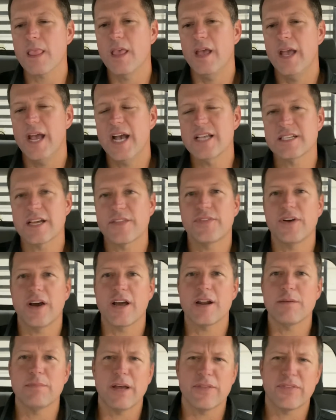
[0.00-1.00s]
as I
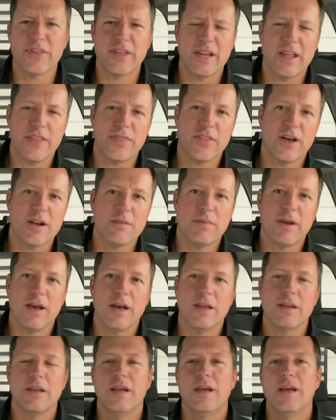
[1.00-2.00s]
thought about that and I thought
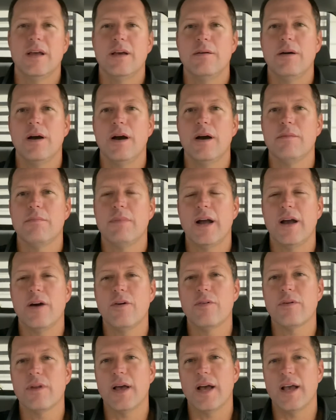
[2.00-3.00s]
about uh, my
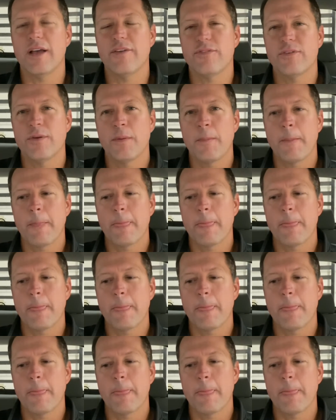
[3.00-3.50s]
own life,